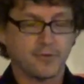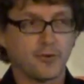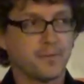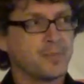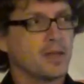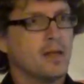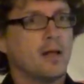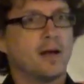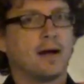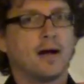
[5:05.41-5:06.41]
So
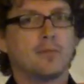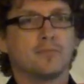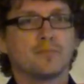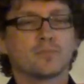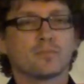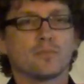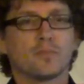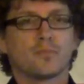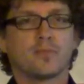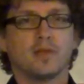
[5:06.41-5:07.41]

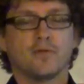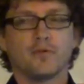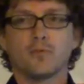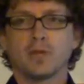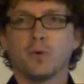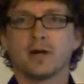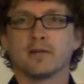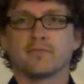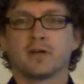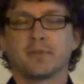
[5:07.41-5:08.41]
um, if you really
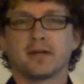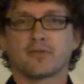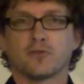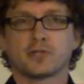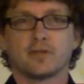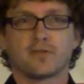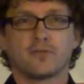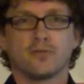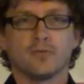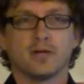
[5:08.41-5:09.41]
want fundamentalist Christians
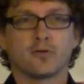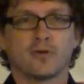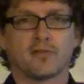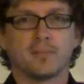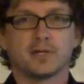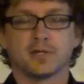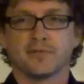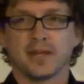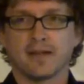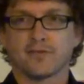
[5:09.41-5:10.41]
to increase the budget
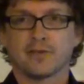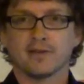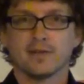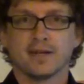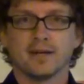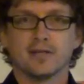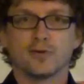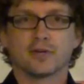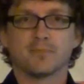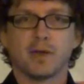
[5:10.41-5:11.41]
of NASA, uh,
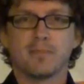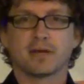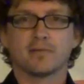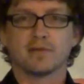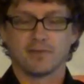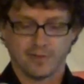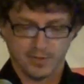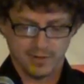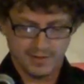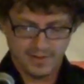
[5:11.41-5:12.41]
you can maybe convince
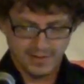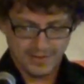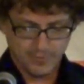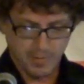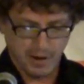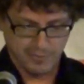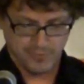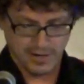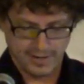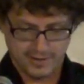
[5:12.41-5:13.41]
them that we might
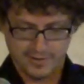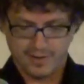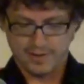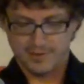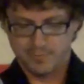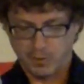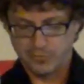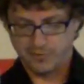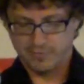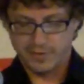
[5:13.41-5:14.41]
find the
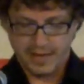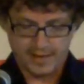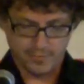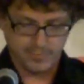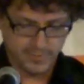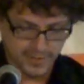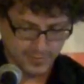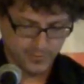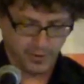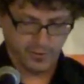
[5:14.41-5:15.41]
bones of Adam
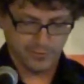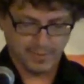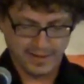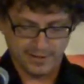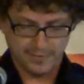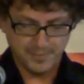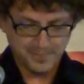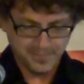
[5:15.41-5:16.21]
on one of those planets.